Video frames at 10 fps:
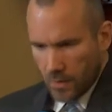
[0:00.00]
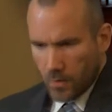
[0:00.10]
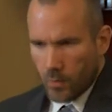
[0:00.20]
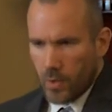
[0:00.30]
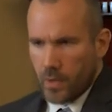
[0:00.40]

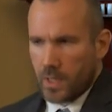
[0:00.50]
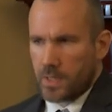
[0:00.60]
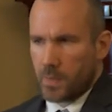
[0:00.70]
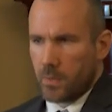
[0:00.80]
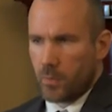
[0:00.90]
although it
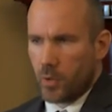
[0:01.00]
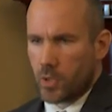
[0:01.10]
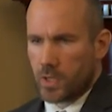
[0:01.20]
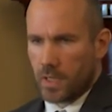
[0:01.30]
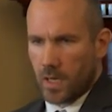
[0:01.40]
has been
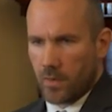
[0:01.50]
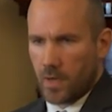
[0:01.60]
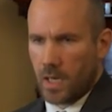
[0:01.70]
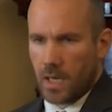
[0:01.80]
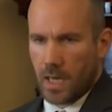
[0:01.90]
pushed out of
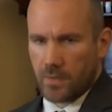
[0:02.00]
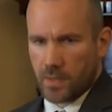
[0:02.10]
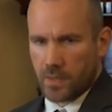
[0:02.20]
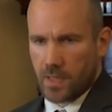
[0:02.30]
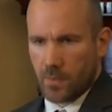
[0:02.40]
our lives
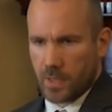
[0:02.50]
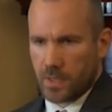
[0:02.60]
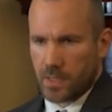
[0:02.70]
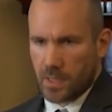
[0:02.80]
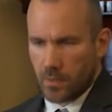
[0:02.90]
as something
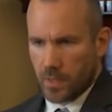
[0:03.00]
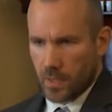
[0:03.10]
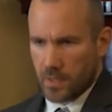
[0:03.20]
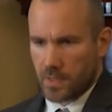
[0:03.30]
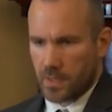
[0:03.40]

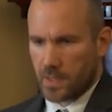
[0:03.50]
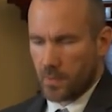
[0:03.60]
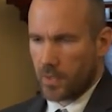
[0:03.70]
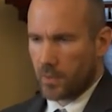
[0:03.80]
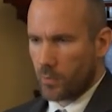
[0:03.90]
serious and
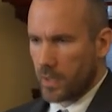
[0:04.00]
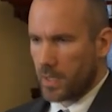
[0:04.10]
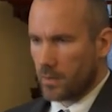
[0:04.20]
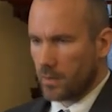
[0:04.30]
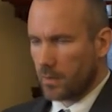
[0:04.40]
something
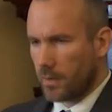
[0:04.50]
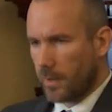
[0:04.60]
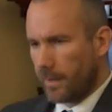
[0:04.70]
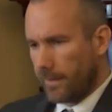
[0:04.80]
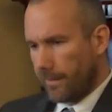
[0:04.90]
real,
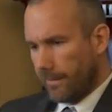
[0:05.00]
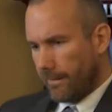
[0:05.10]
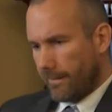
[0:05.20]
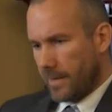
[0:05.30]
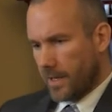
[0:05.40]

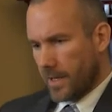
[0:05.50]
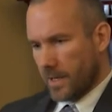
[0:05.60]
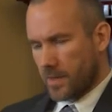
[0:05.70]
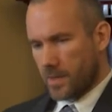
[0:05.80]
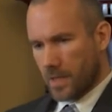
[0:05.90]

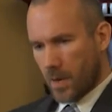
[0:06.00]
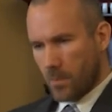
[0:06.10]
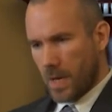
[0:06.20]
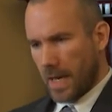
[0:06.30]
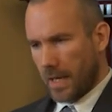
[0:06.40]
it's come
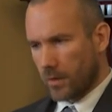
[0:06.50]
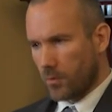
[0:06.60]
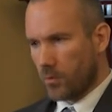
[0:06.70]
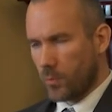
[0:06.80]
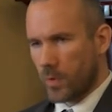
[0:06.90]
back
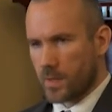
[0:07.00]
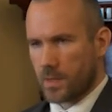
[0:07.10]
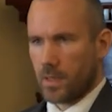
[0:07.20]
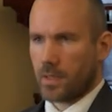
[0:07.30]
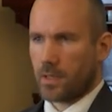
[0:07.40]
almost
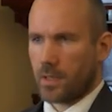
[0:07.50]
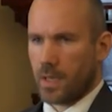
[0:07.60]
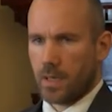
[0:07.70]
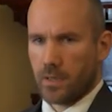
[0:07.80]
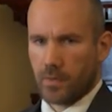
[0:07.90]
like a
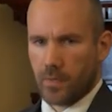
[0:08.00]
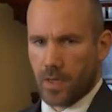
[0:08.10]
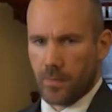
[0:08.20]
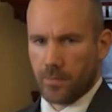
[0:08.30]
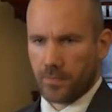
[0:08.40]
kind
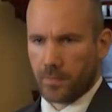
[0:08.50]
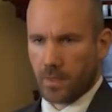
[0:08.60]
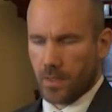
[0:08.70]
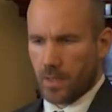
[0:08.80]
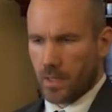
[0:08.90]

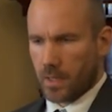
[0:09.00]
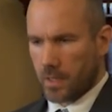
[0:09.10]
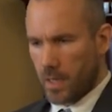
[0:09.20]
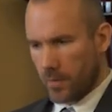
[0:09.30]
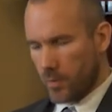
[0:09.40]
of